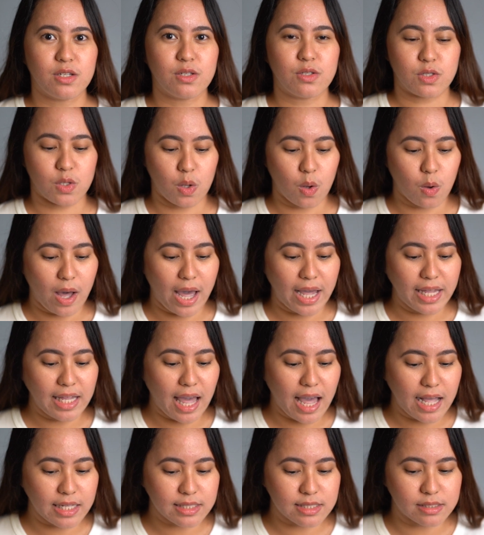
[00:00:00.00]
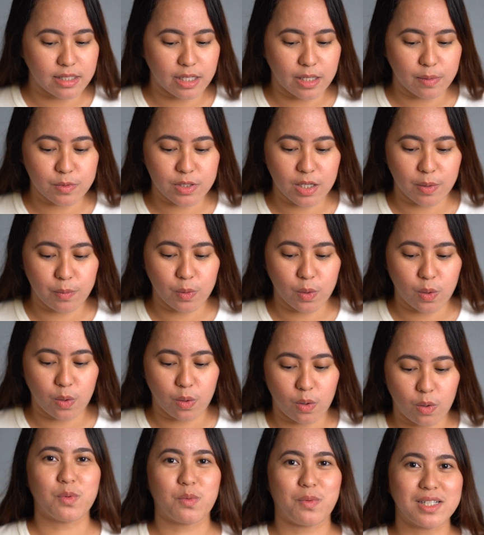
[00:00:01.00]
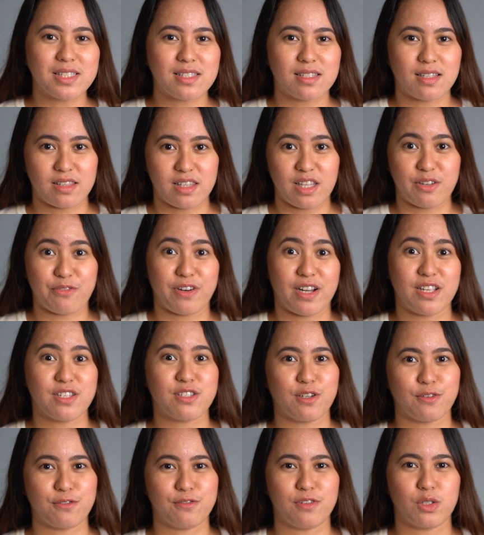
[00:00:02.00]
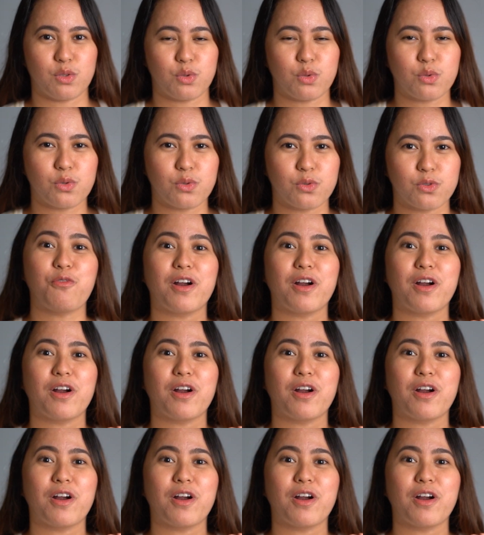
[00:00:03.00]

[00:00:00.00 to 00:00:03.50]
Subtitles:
So I asked them, sabi ko, what's the difference of the two?